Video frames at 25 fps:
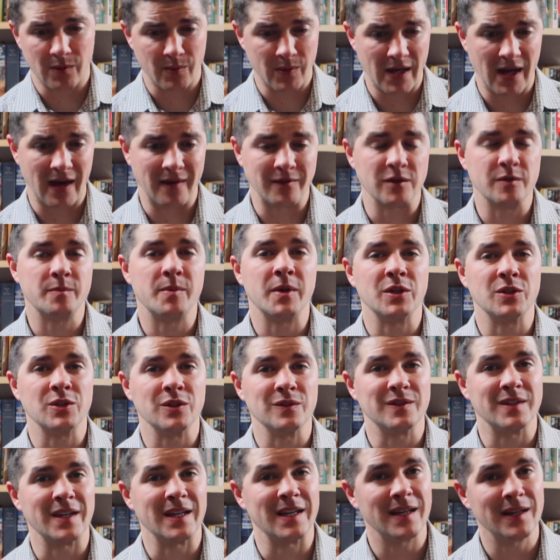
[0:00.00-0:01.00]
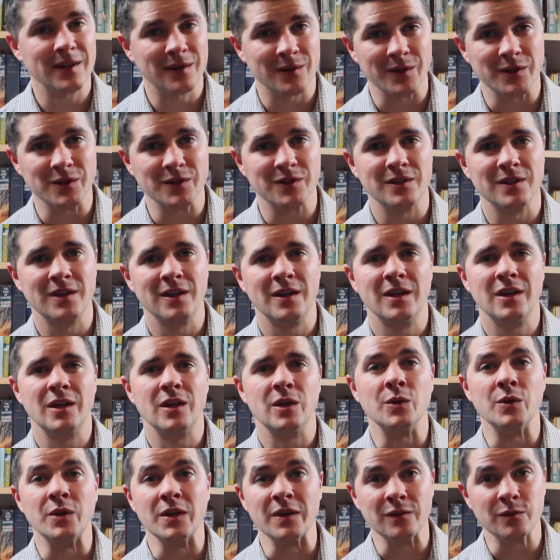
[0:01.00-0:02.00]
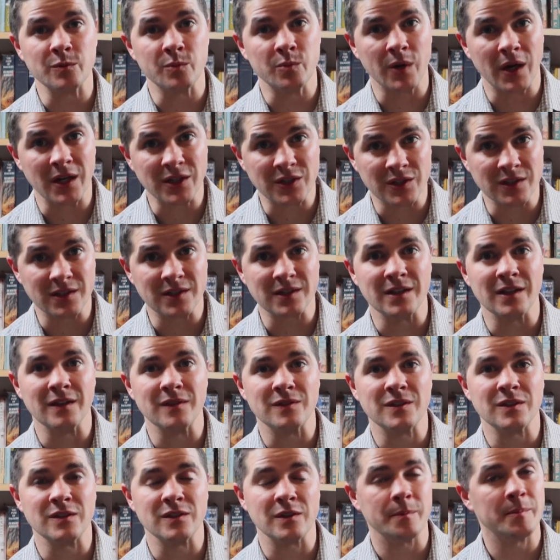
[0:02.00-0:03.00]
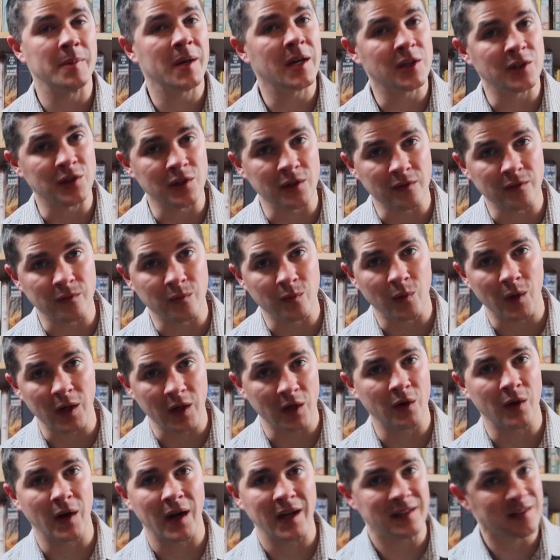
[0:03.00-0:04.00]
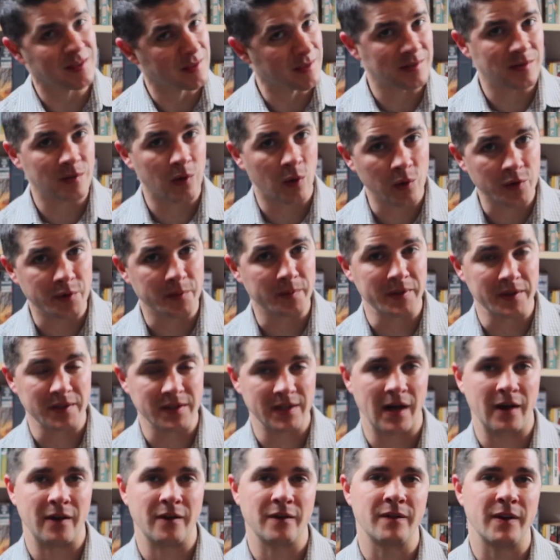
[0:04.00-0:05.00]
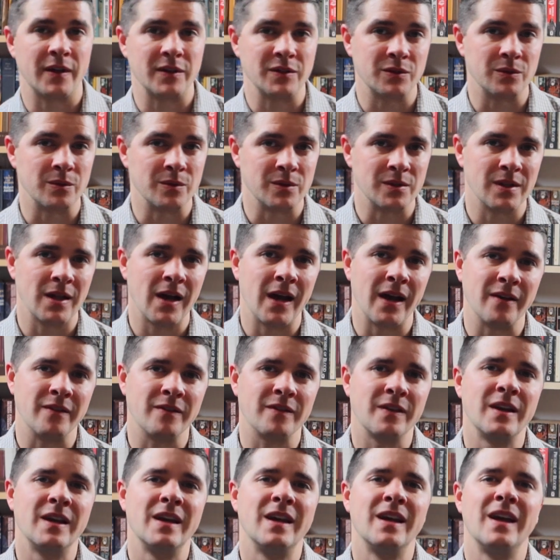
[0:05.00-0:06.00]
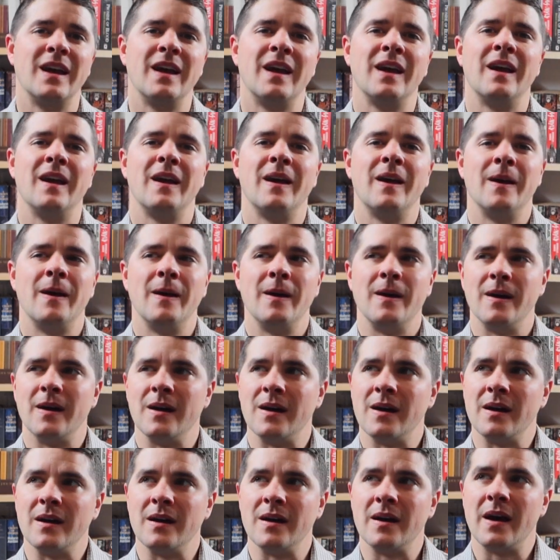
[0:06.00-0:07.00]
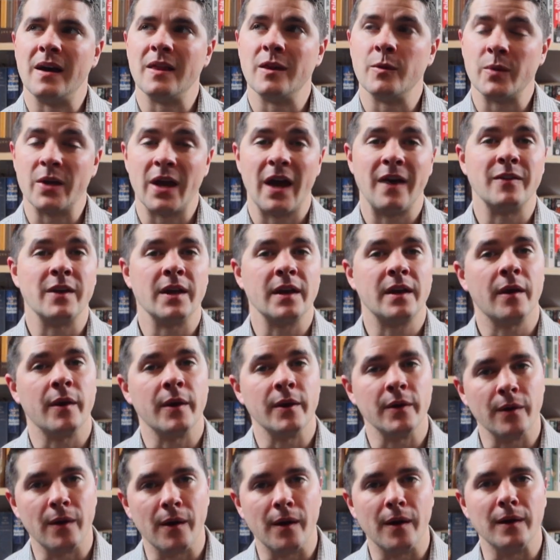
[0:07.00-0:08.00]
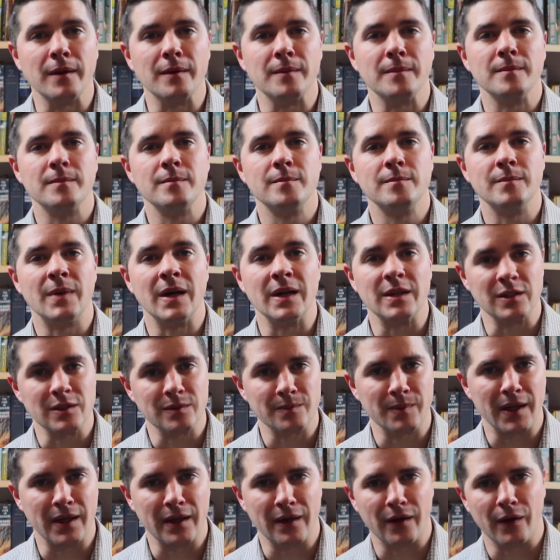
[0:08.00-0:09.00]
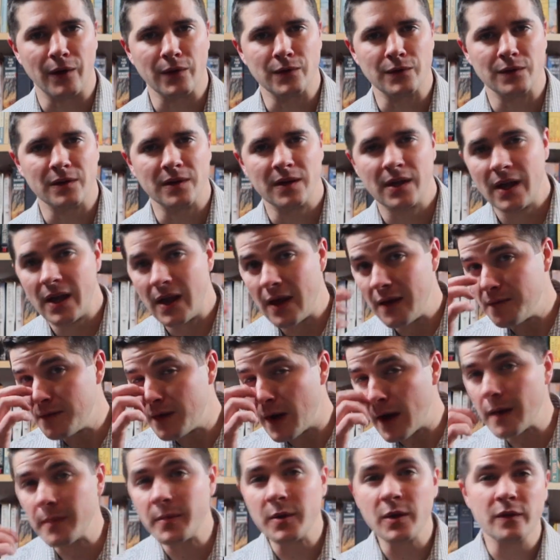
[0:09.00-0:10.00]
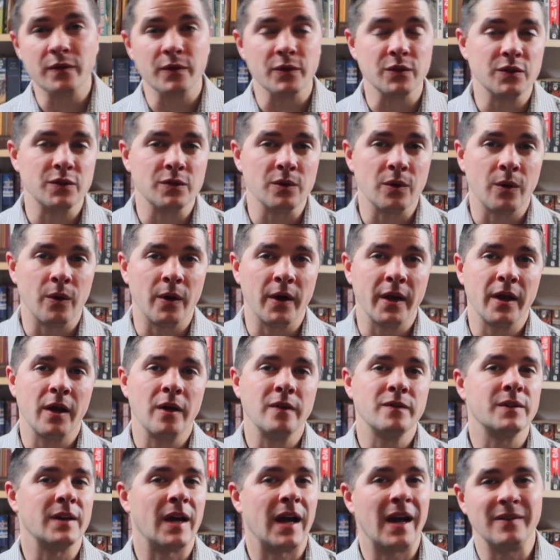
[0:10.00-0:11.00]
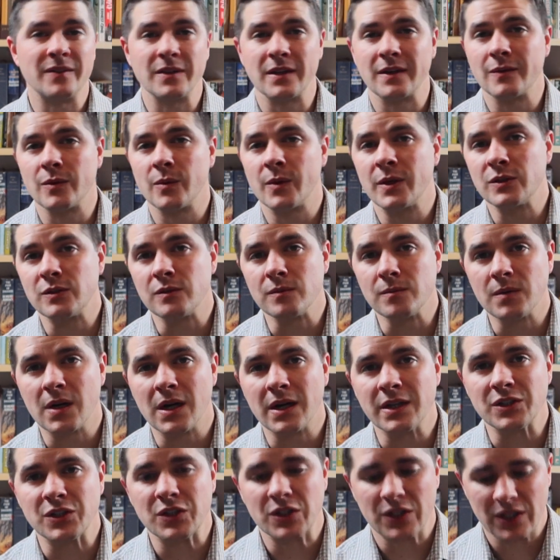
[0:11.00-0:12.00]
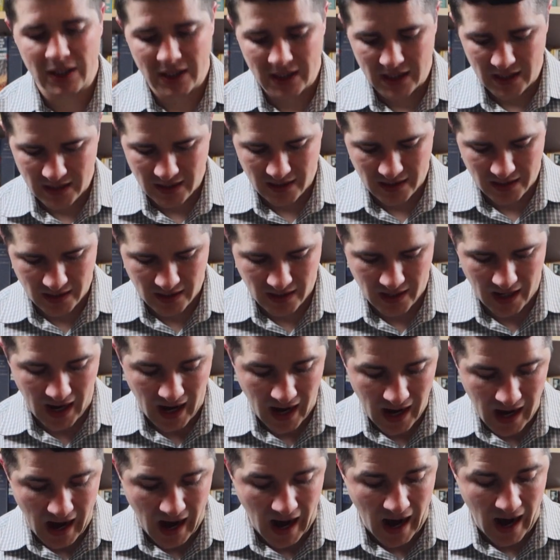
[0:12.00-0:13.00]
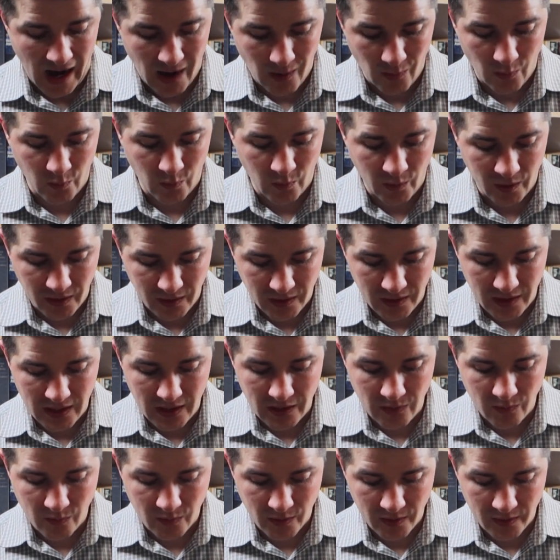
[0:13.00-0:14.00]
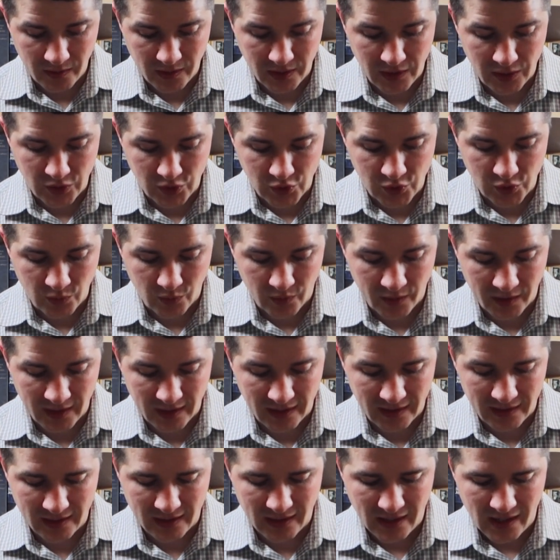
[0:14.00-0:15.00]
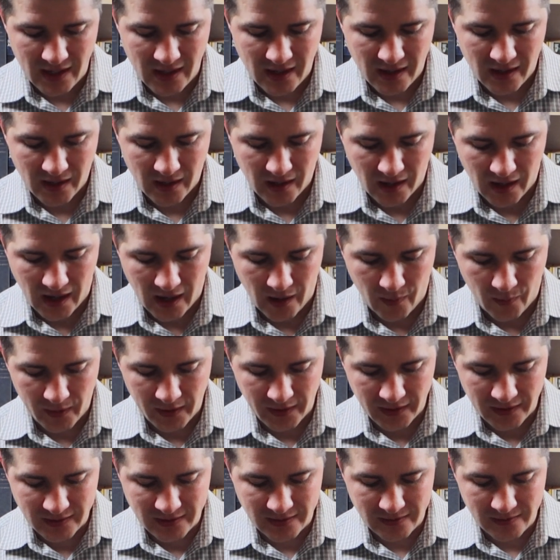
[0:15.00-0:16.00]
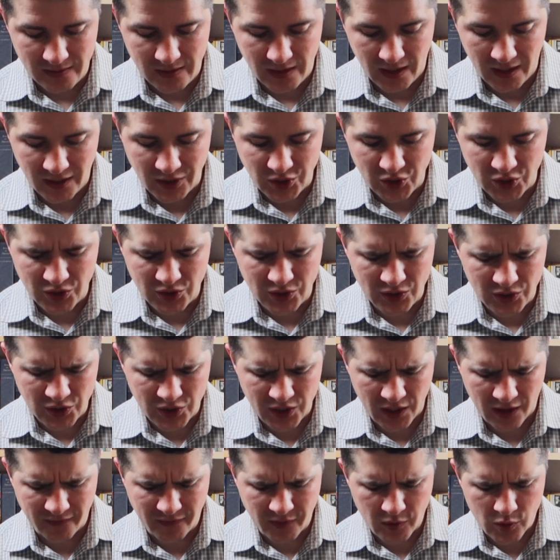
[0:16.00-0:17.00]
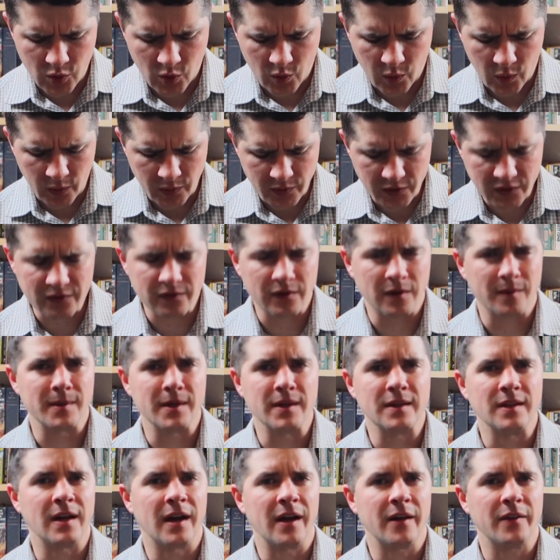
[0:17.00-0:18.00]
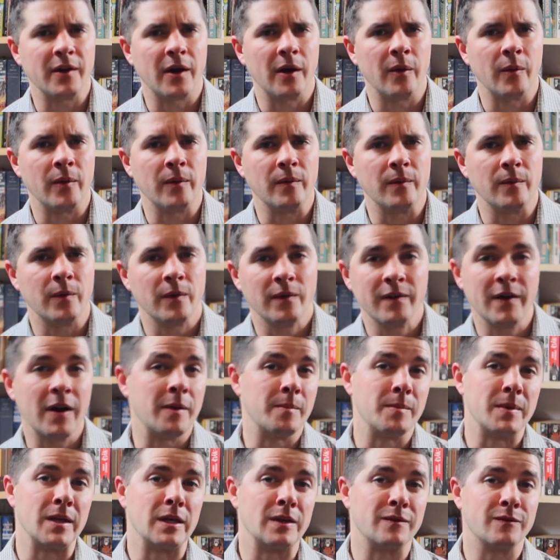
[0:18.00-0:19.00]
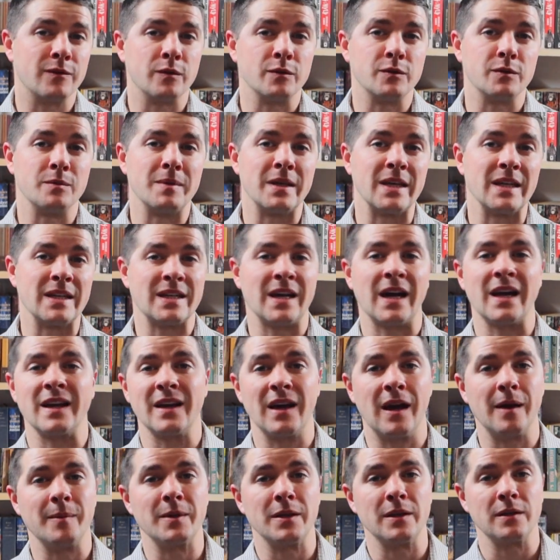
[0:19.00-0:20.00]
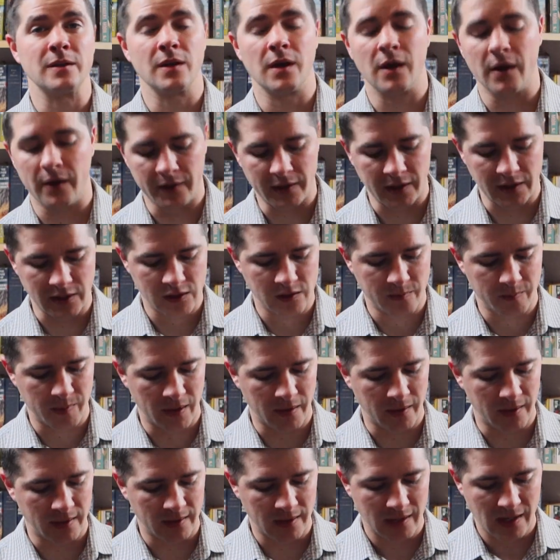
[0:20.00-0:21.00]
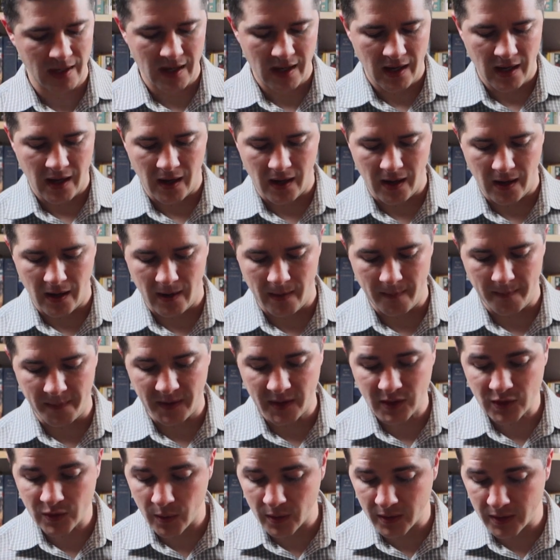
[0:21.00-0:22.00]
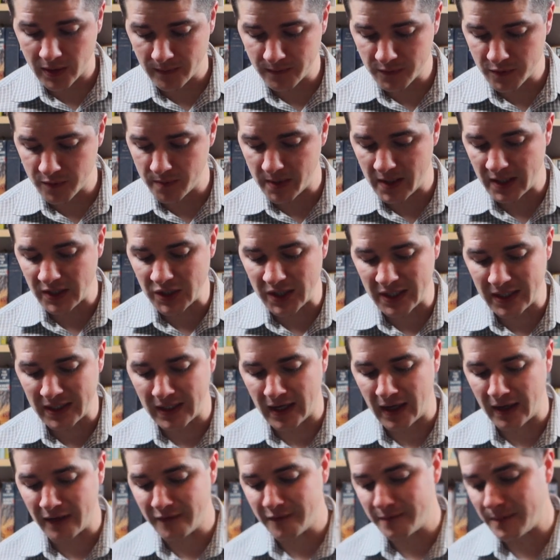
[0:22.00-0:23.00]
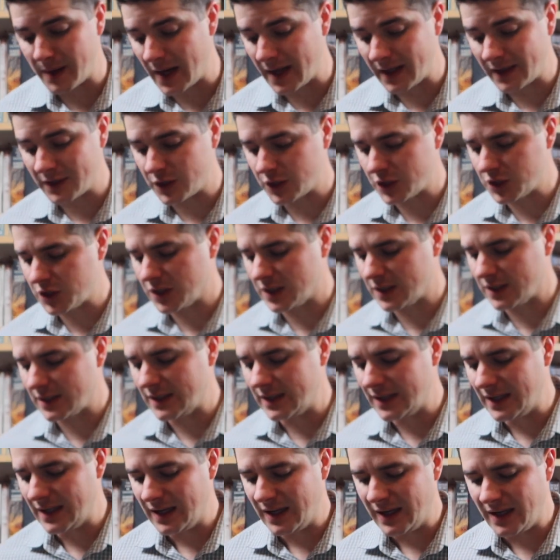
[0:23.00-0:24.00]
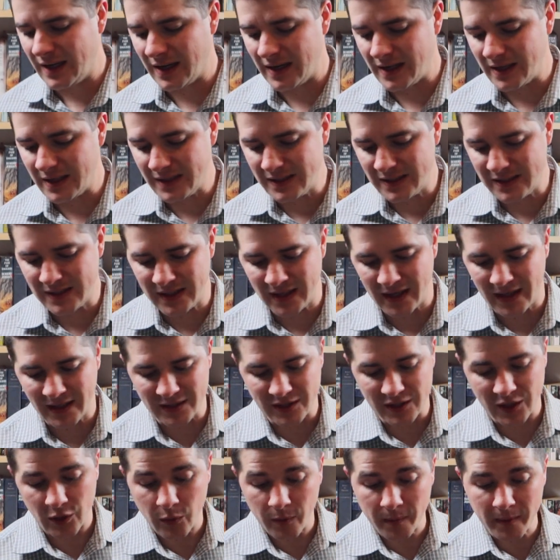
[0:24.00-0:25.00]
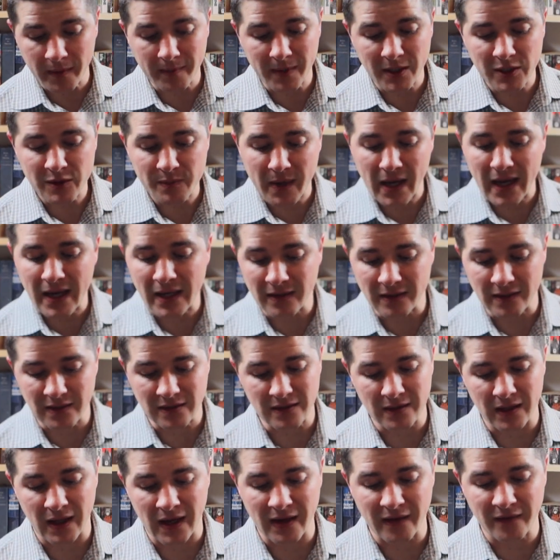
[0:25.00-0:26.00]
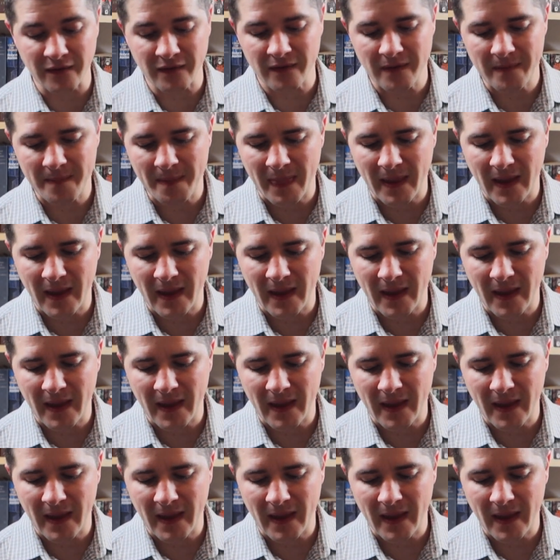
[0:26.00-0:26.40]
then we have this picture of Saint Nicholas, who gives precious gifts as a picture of what Christ ultimately sacrificed through his life. And then we have that carried on by this main character. Very beautiful story. Hopefully I haven't given away too much. I really, really enjoyed it. I want to just share a few quotes from it that I thought were very meaningful to me and kind of got me into the holiday spirit. This quote comes from page 89 of my edition. It says, "There will be much pain in this life,